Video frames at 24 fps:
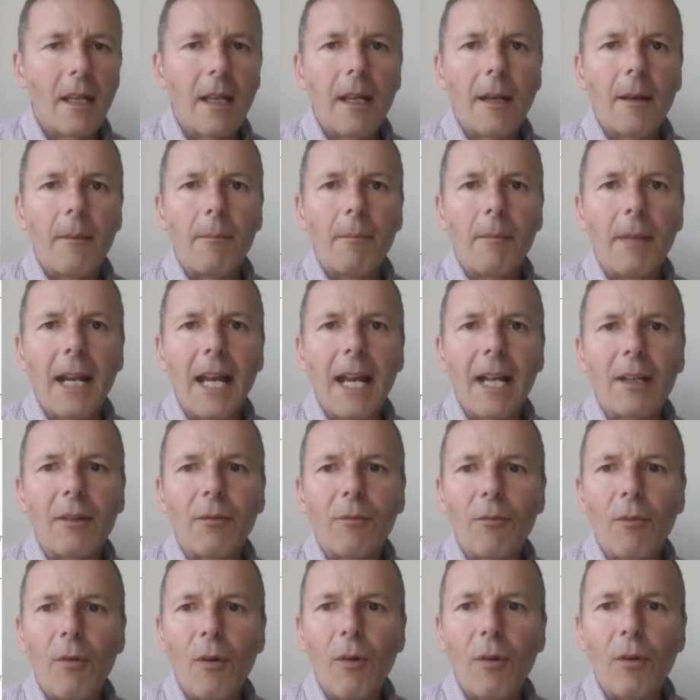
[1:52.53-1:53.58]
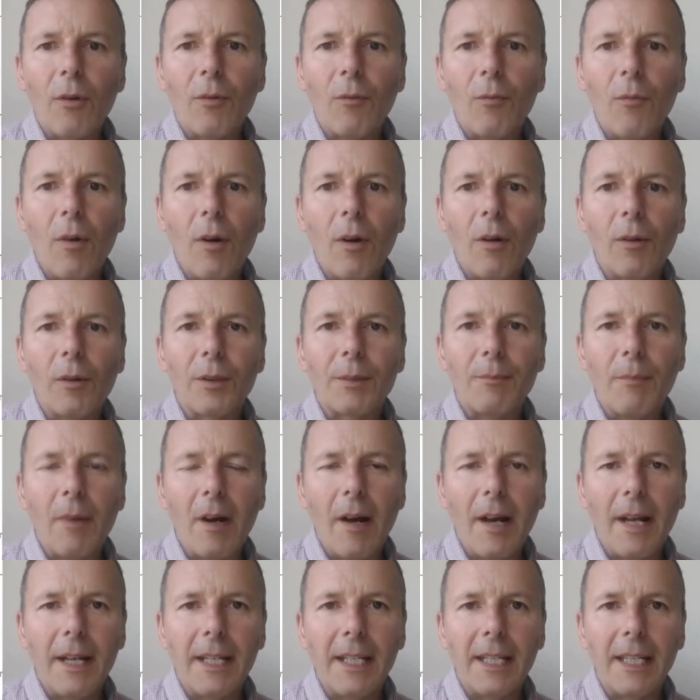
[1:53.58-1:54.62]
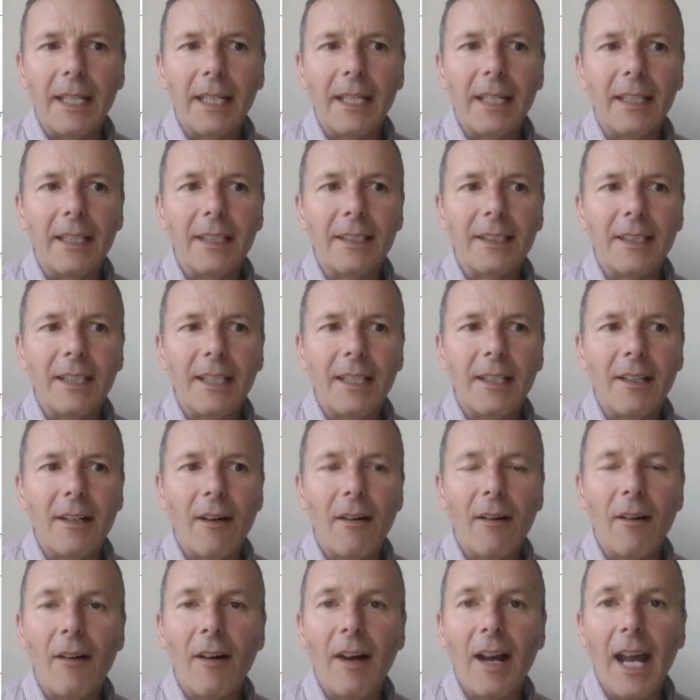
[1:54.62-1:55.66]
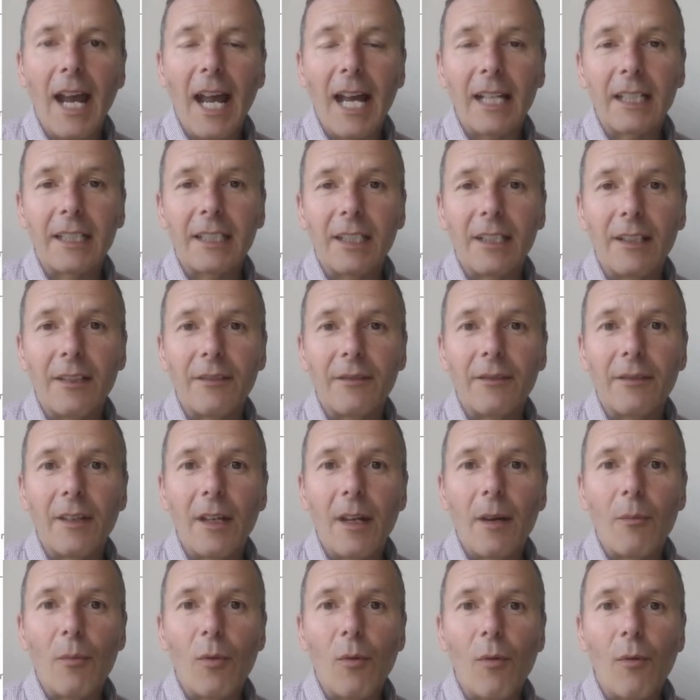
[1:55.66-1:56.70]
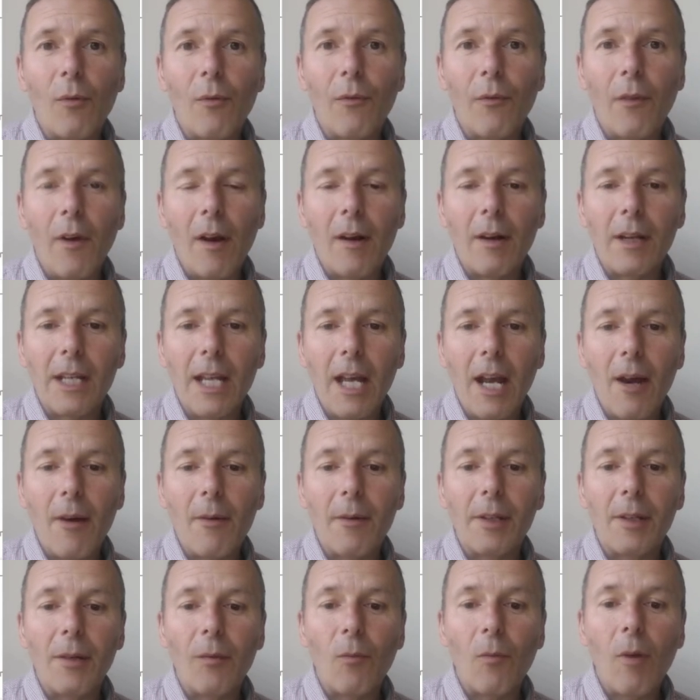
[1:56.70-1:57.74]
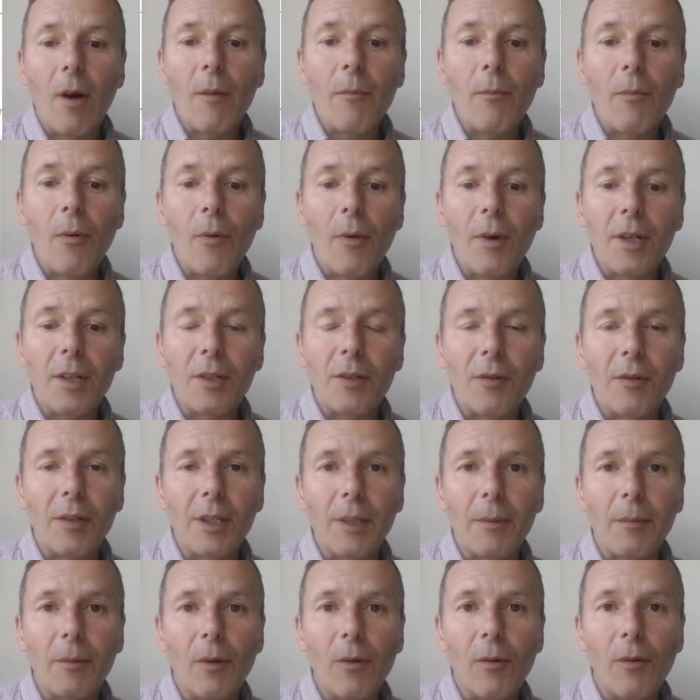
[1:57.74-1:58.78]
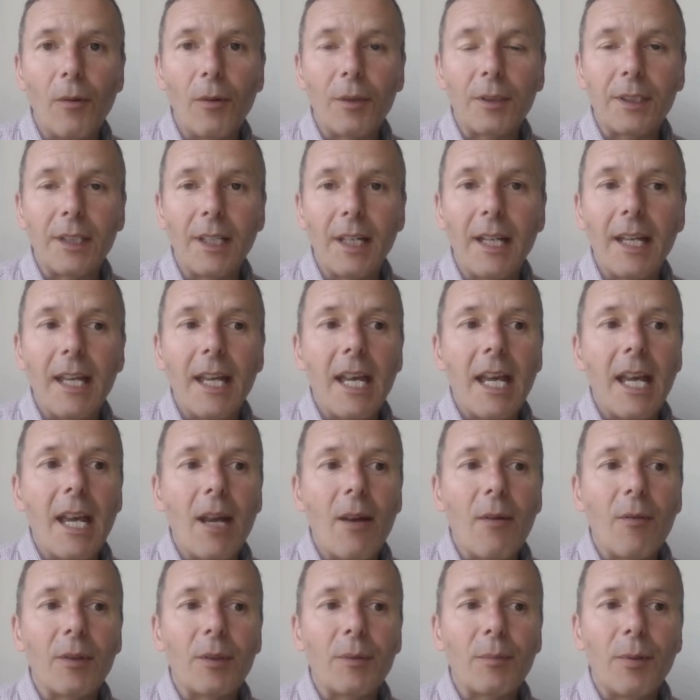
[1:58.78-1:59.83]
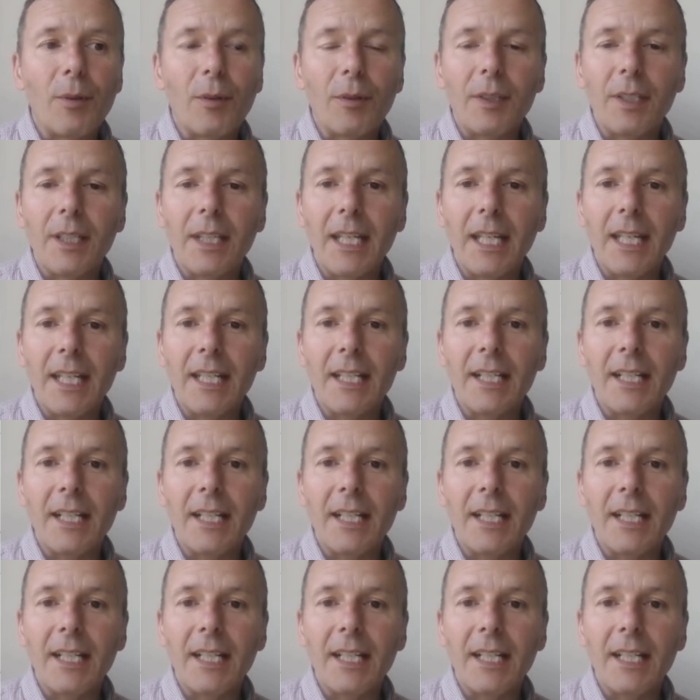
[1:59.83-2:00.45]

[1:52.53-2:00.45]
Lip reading: BlackRock World Mining is in our active portfolio, and at one point during the quarter it was putting in an